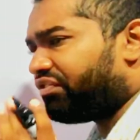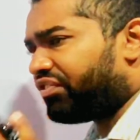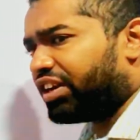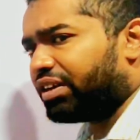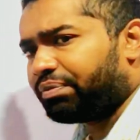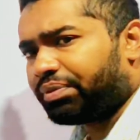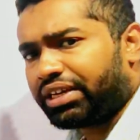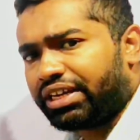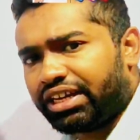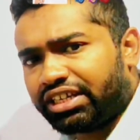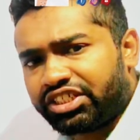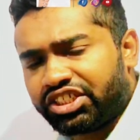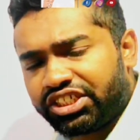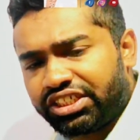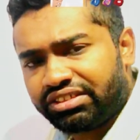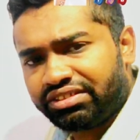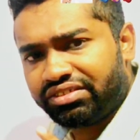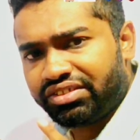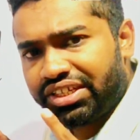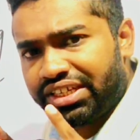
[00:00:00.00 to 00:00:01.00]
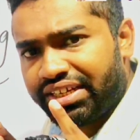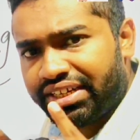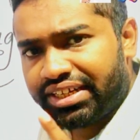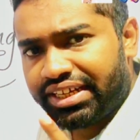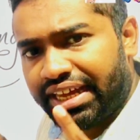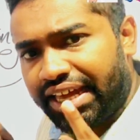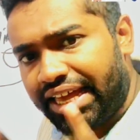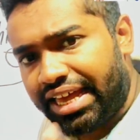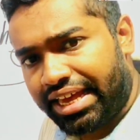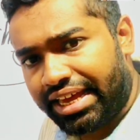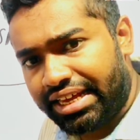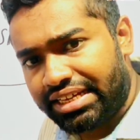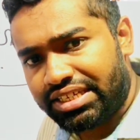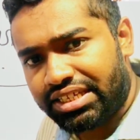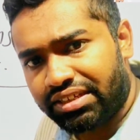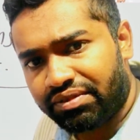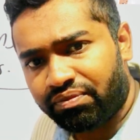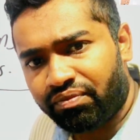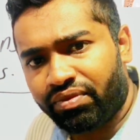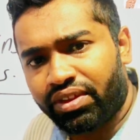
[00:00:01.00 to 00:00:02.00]
run production theory is
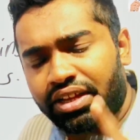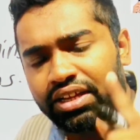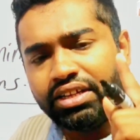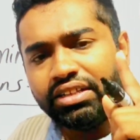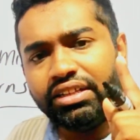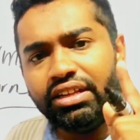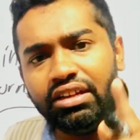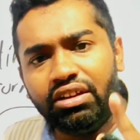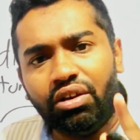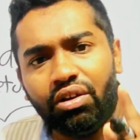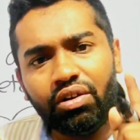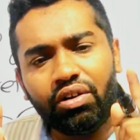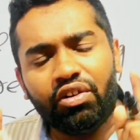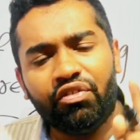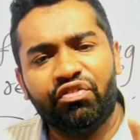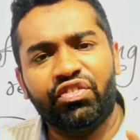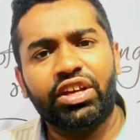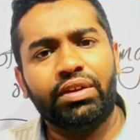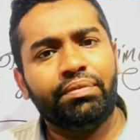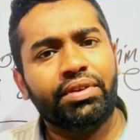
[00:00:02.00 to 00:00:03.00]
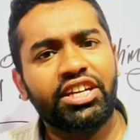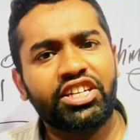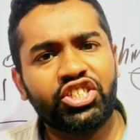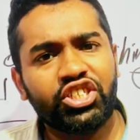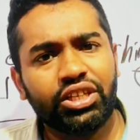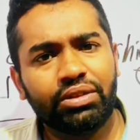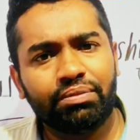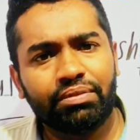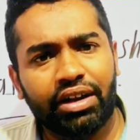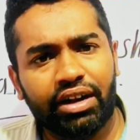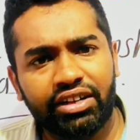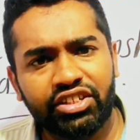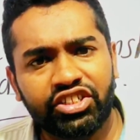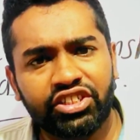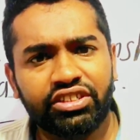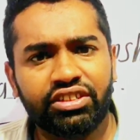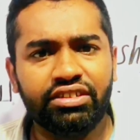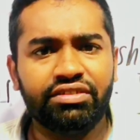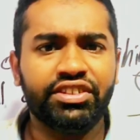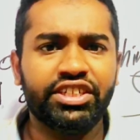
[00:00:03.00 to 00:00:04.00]
the law of diminishing
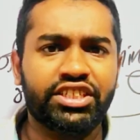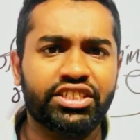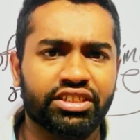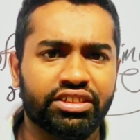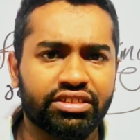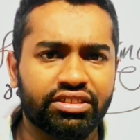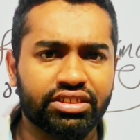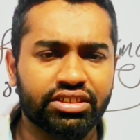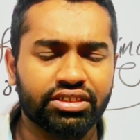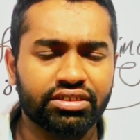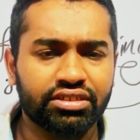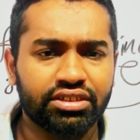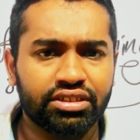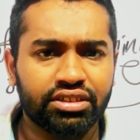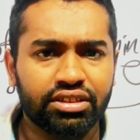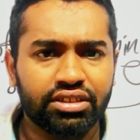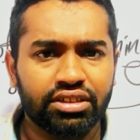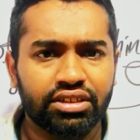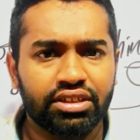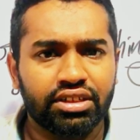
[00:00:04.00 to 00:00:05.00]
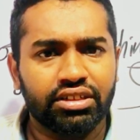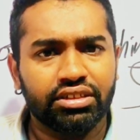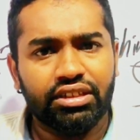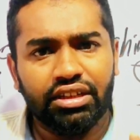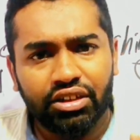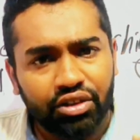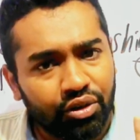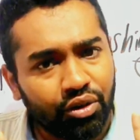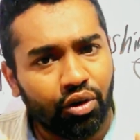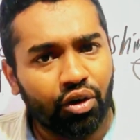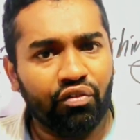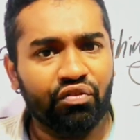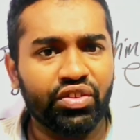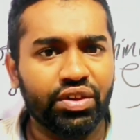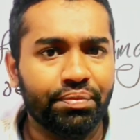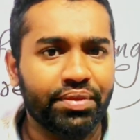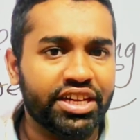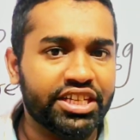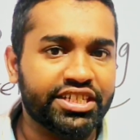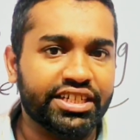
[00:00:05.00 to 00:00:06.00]
marginal returns. The law of
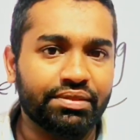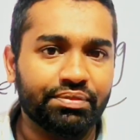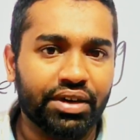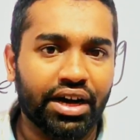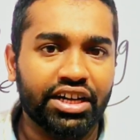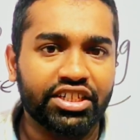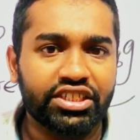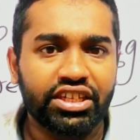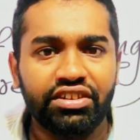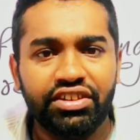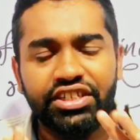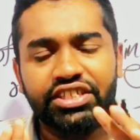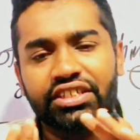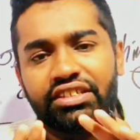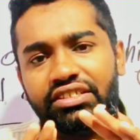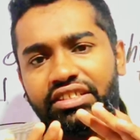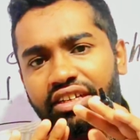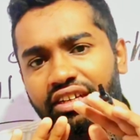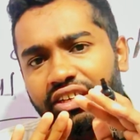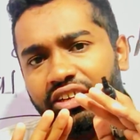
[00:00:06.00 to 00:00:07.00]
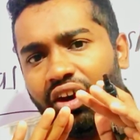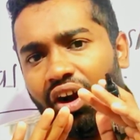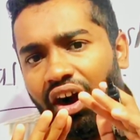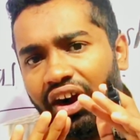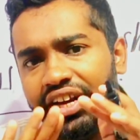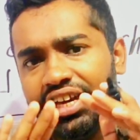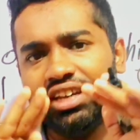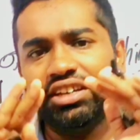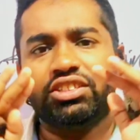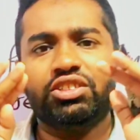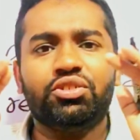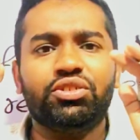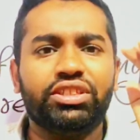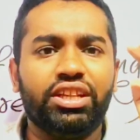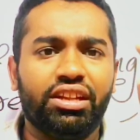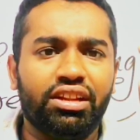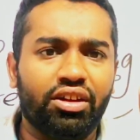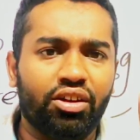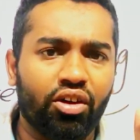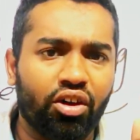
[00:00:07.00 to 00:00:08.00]
diminishing marginal returns. According to
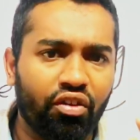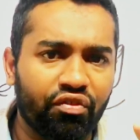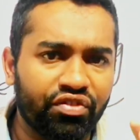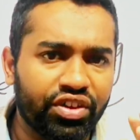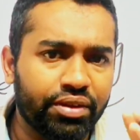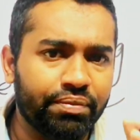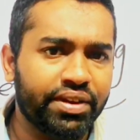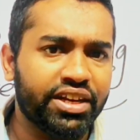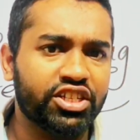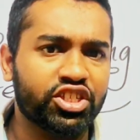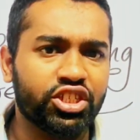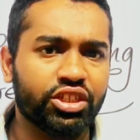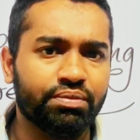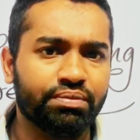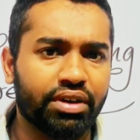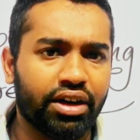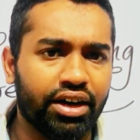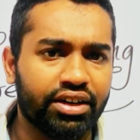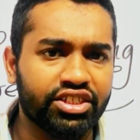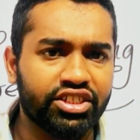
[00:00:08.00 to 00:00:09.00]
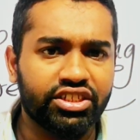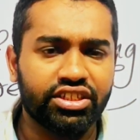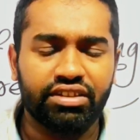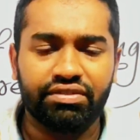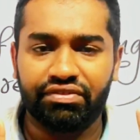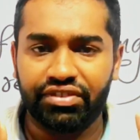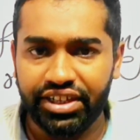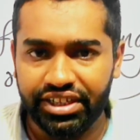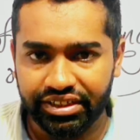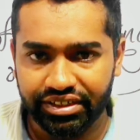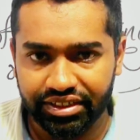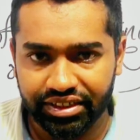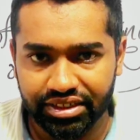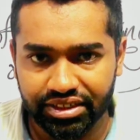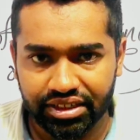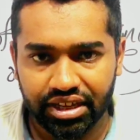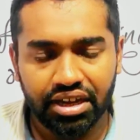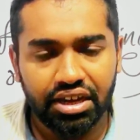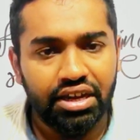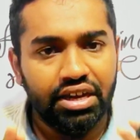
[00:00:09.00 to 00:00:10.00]
the law of diminishing marginal
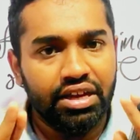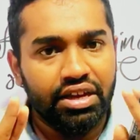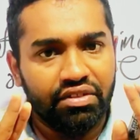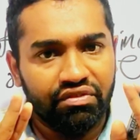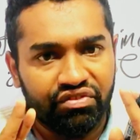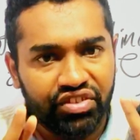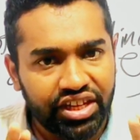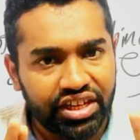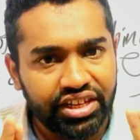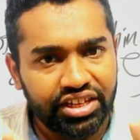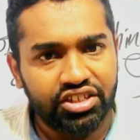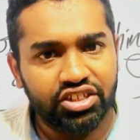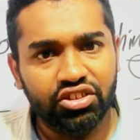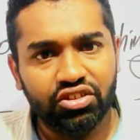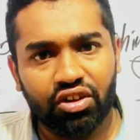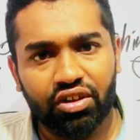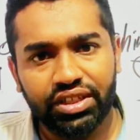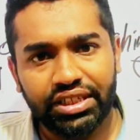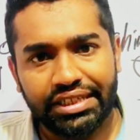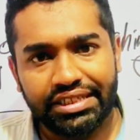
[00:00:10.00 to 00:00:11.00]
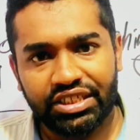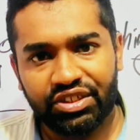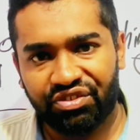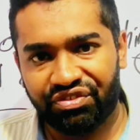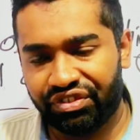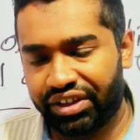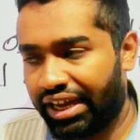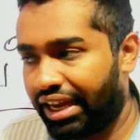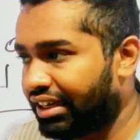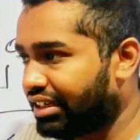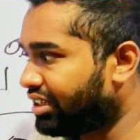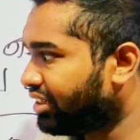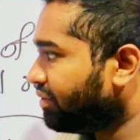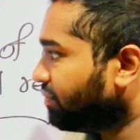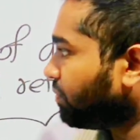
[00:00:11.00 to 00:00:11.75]
returns, we need to know this fact.